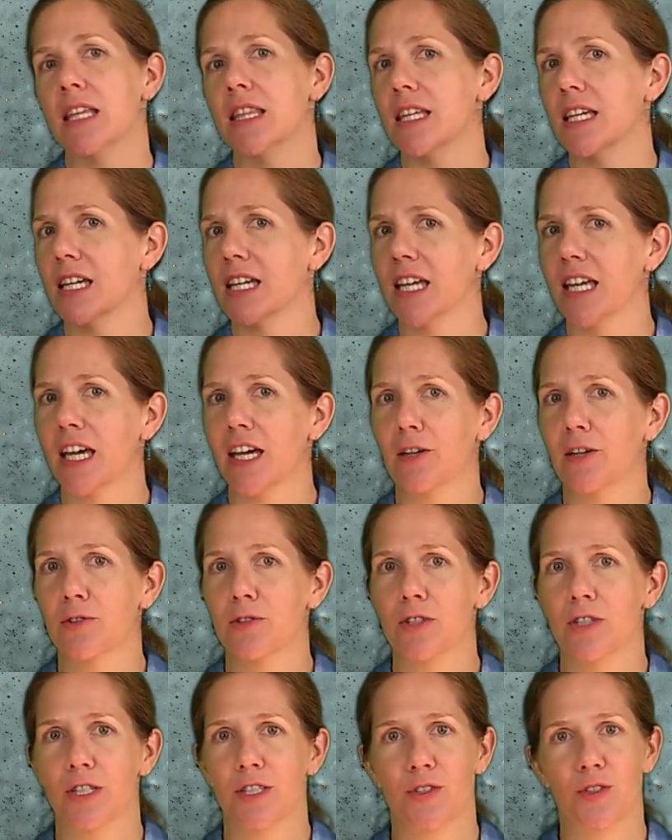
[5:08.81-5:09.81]
The
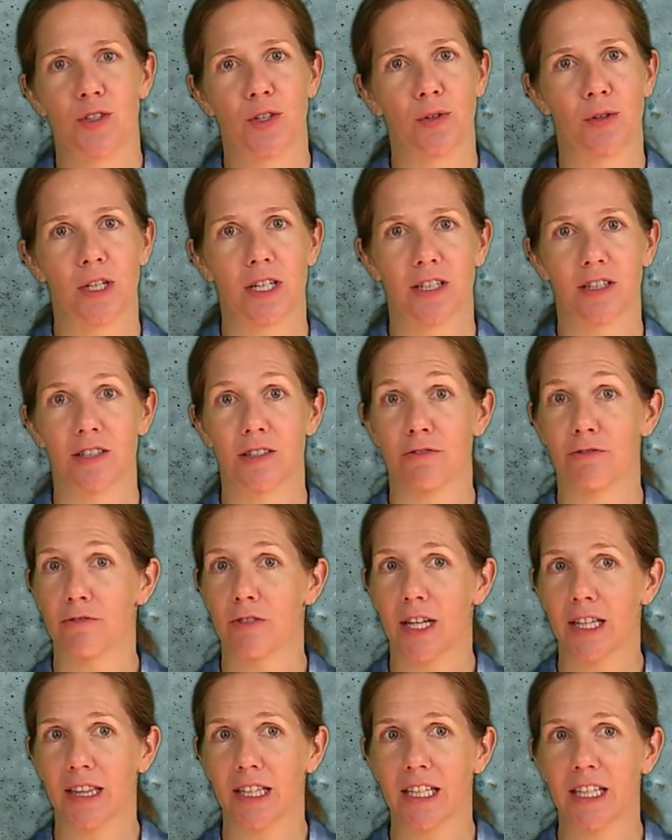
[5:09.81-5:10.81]
encounter is no longer
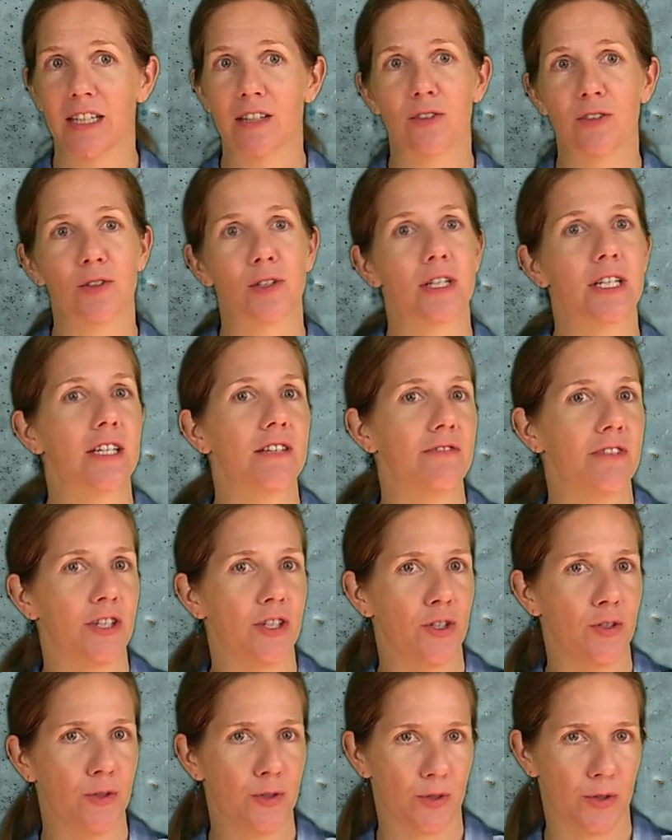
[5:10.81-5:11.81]
friendly or
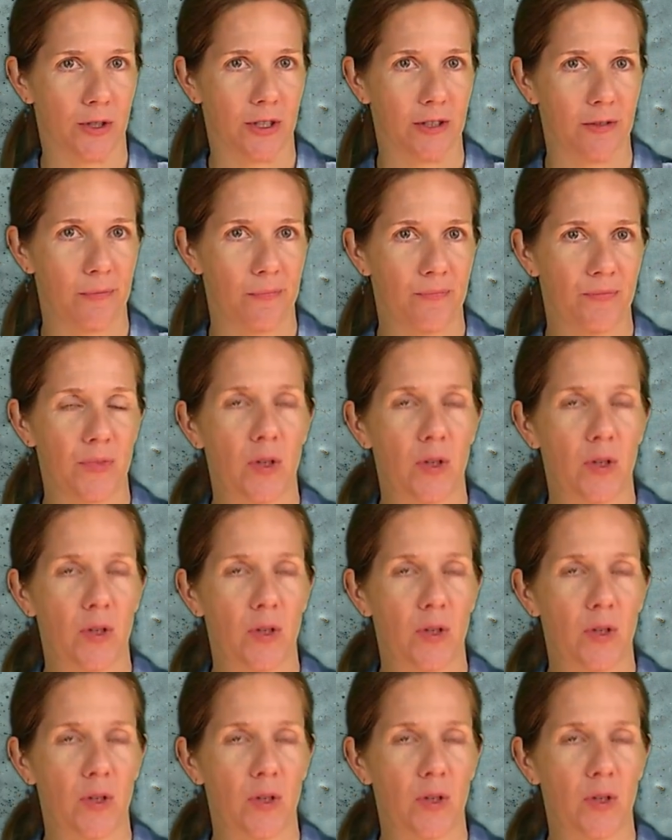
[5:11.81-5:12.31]
even neutral.